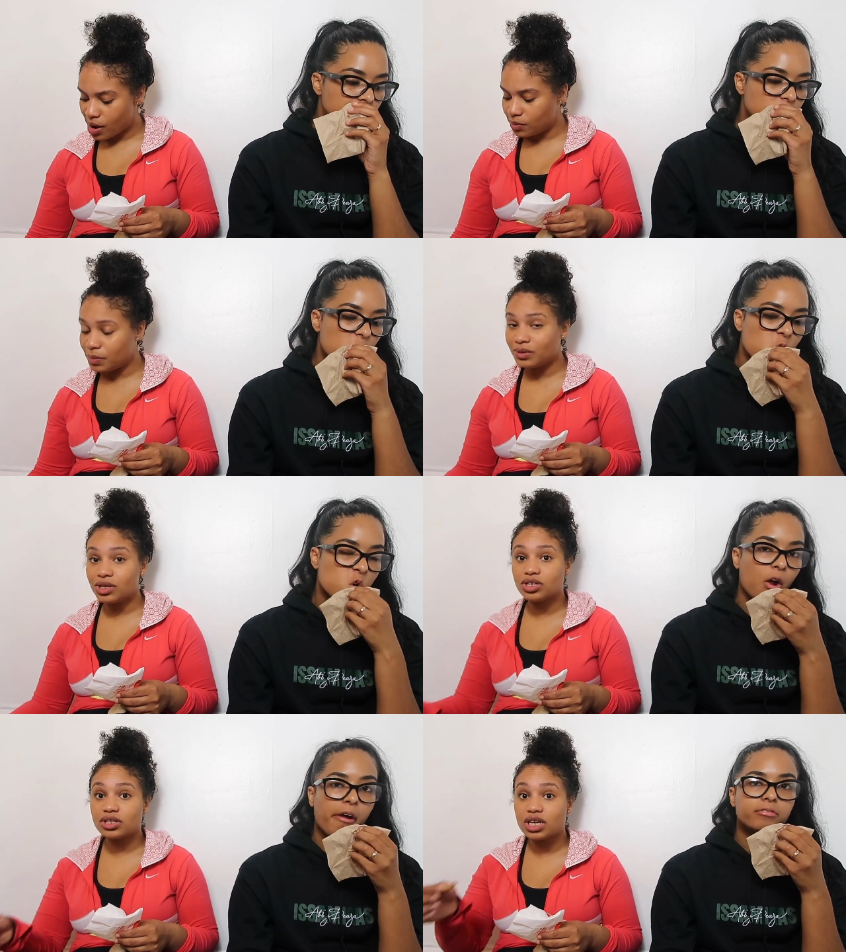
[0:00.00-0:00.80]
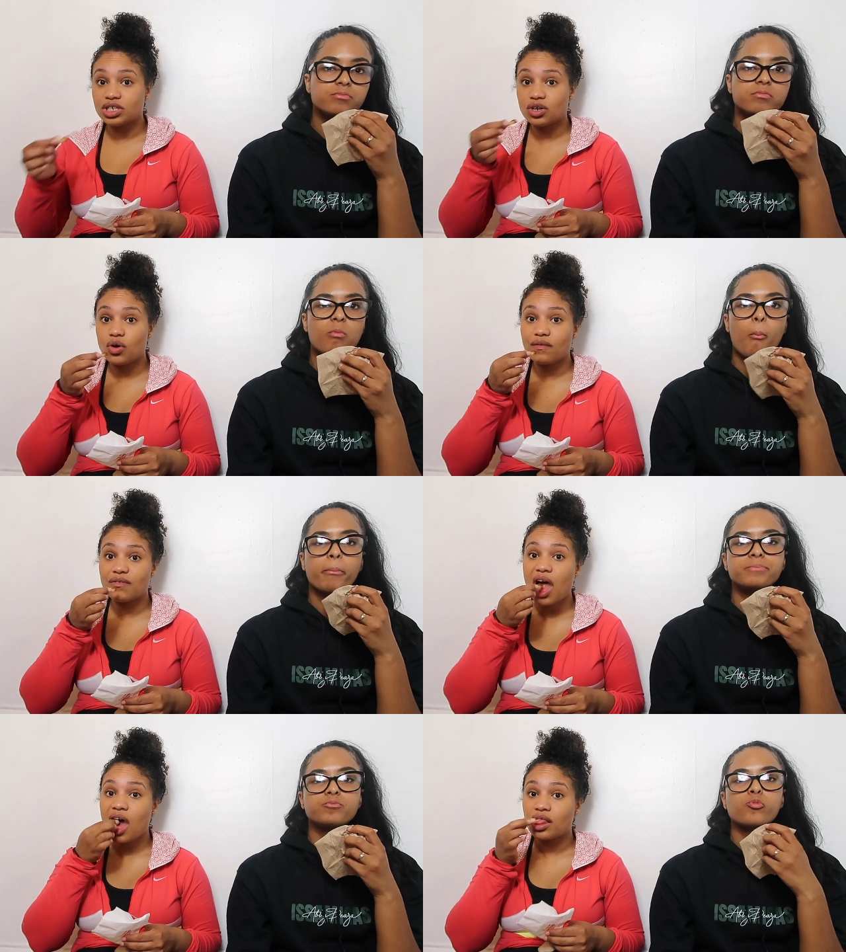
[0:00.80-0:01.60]
Speaker 1: I'm hoping they took that shit off
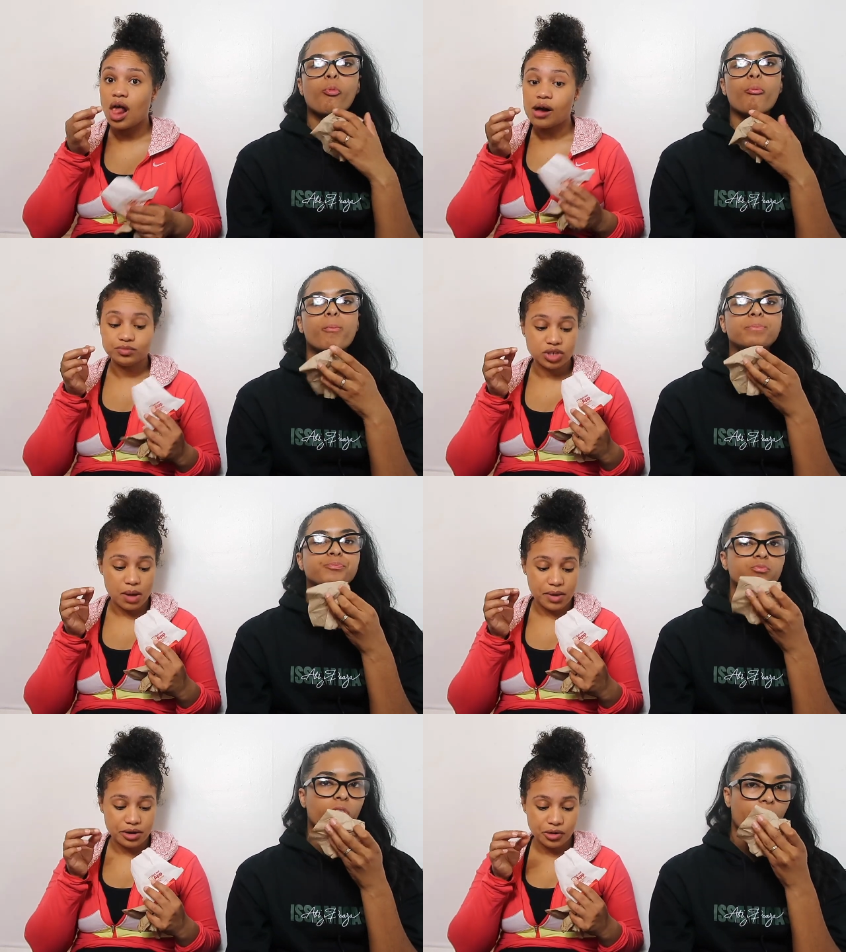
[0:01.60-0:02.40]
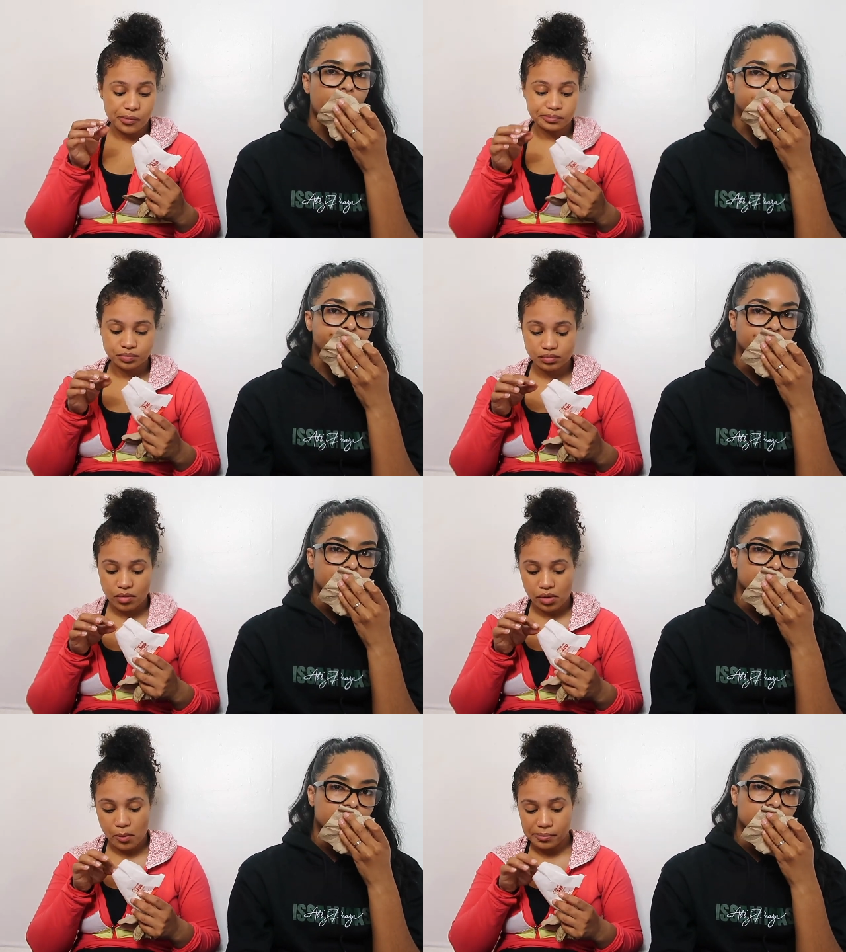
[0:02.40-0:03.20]
Speaker 2: their menu.
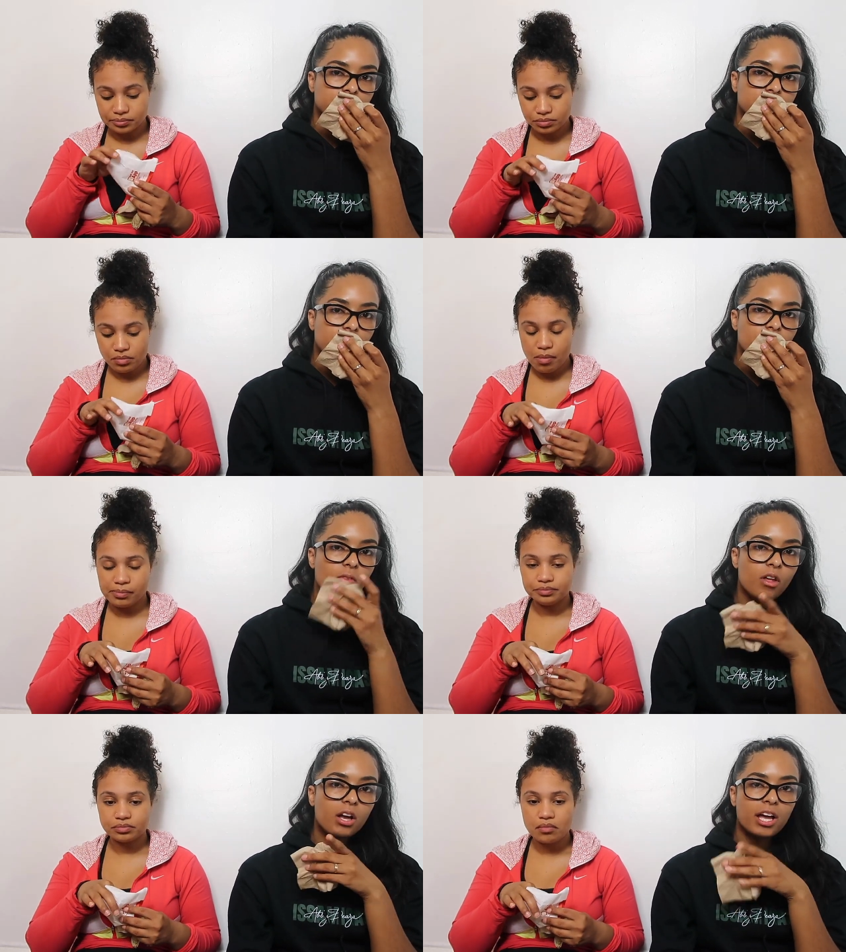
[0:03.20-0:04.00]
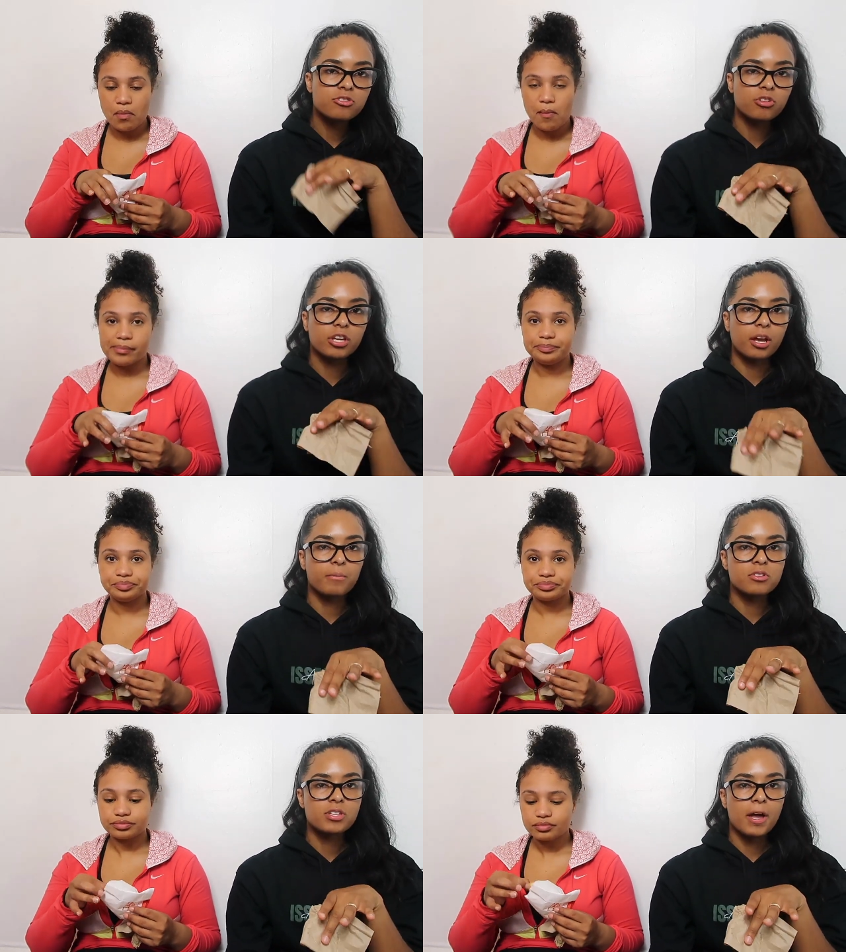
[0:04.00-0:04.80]
Guys, so the
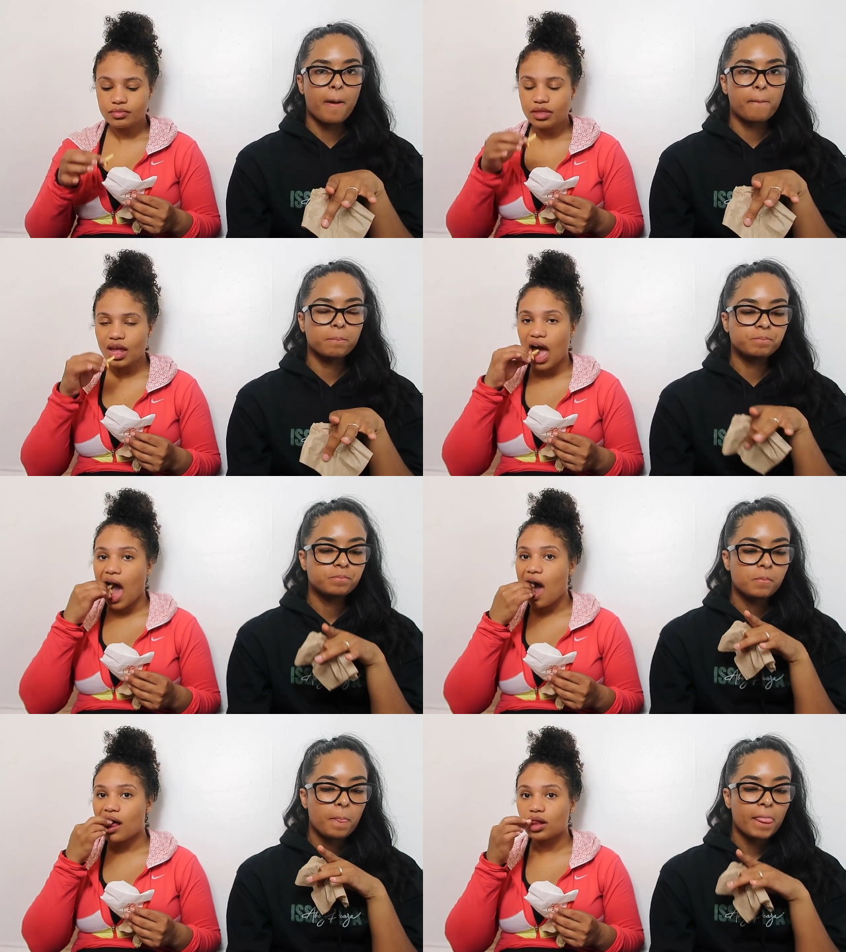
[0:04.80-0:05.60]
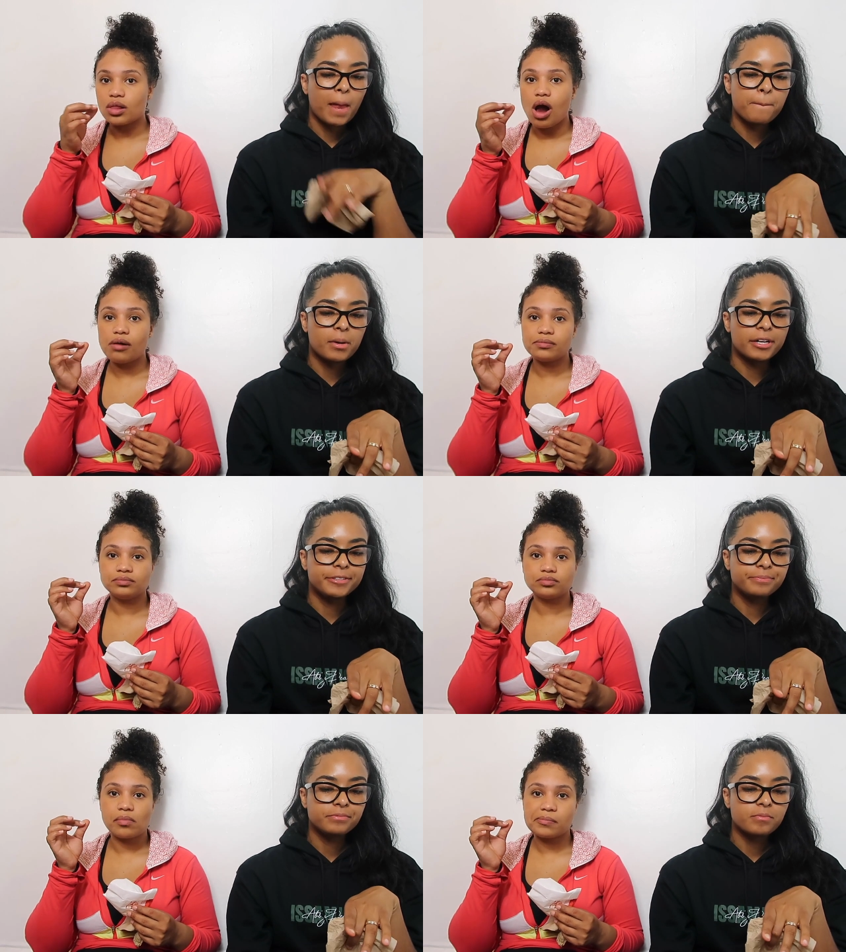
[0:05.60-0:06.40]
camera's dying,
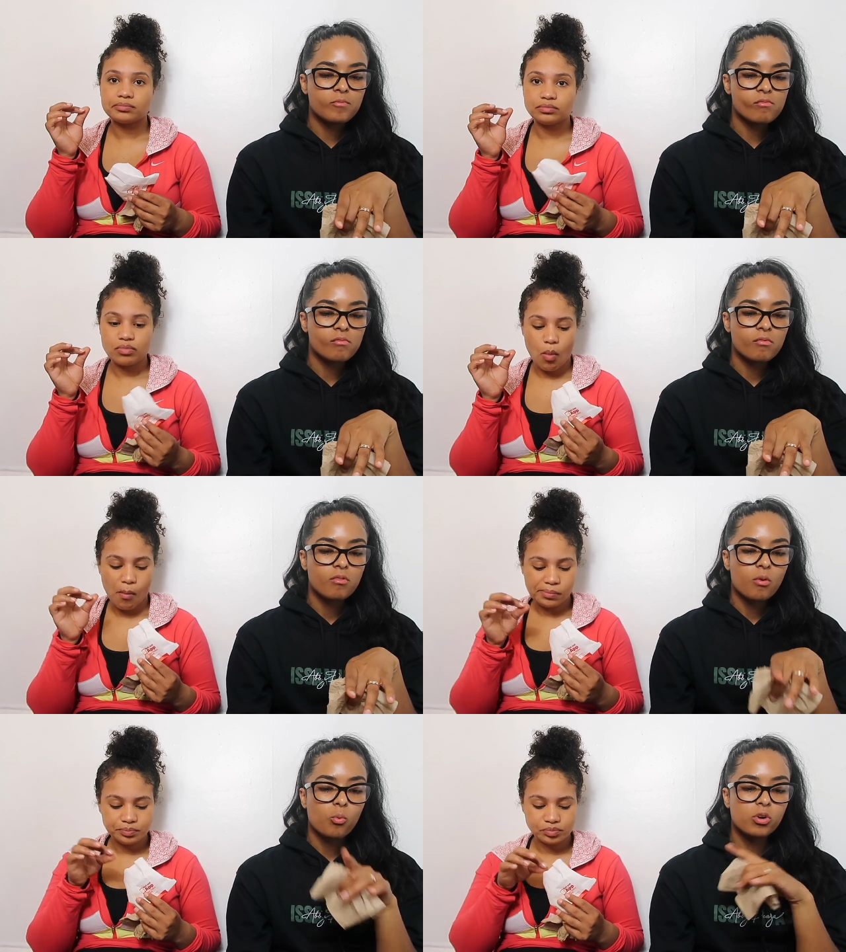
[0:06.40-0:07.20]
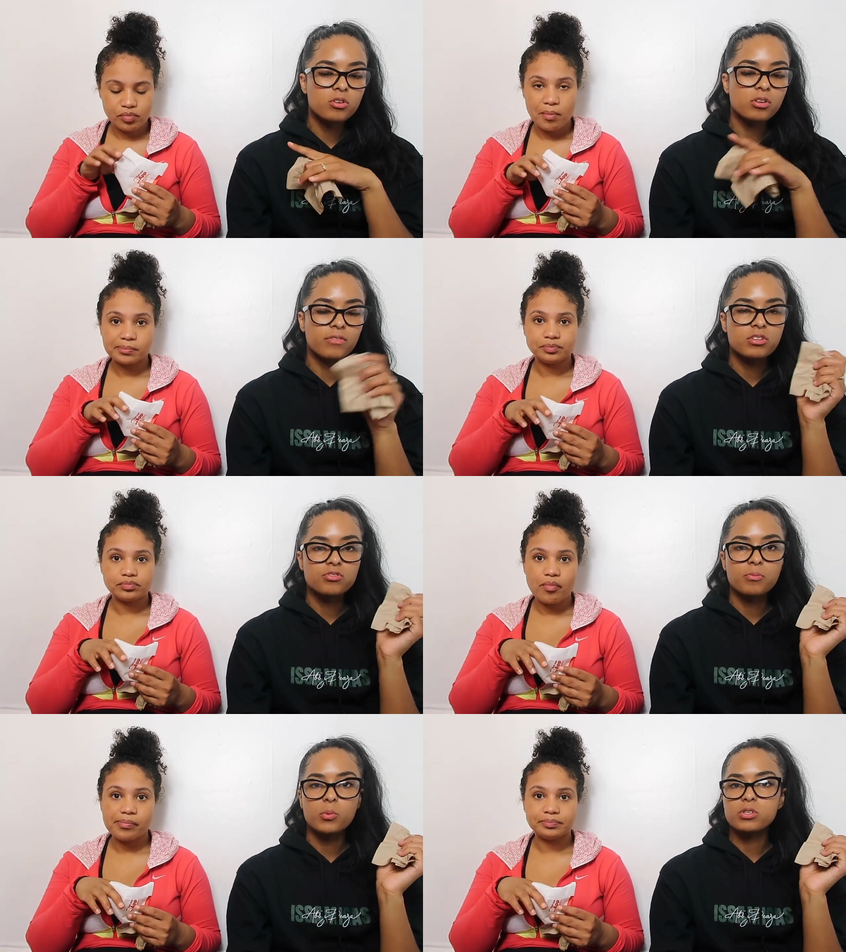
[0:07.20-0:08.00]
but what do you give
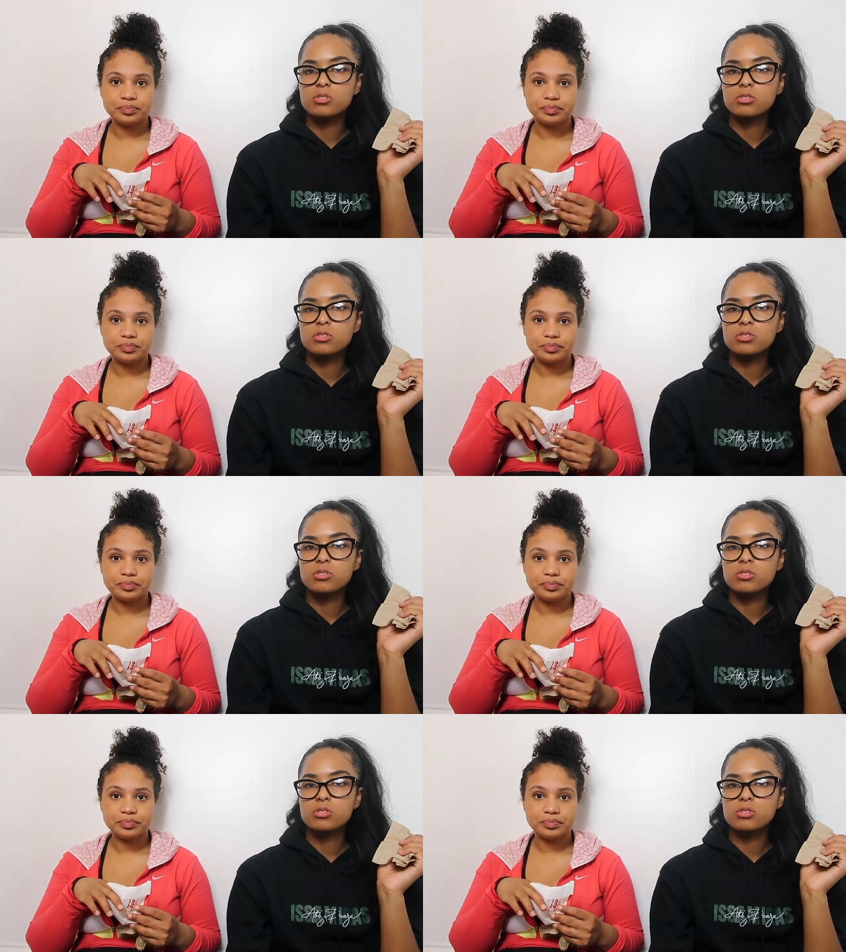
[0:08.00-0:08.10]
this from a